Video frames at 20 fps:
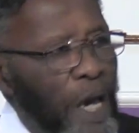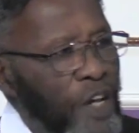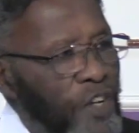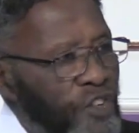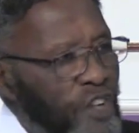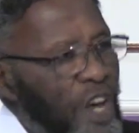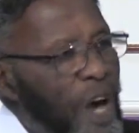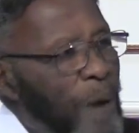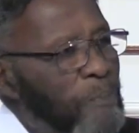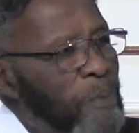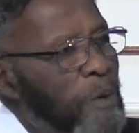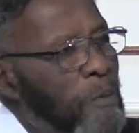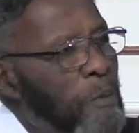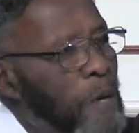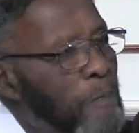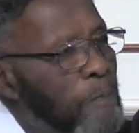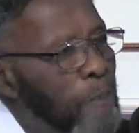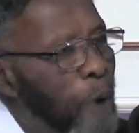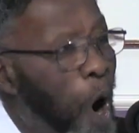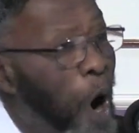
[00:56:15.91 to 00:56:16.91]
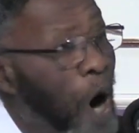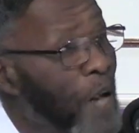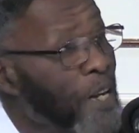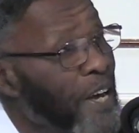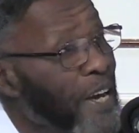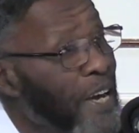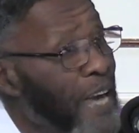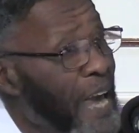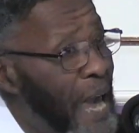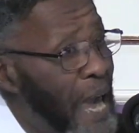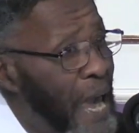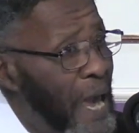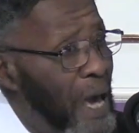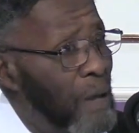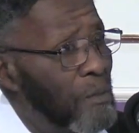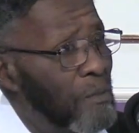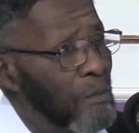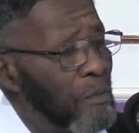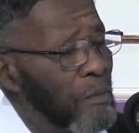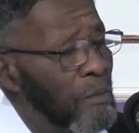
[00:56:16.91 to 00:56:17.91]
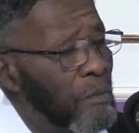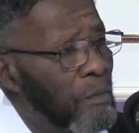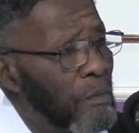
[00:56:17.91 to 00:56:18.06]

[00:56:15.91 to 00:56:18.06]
Except you be born again,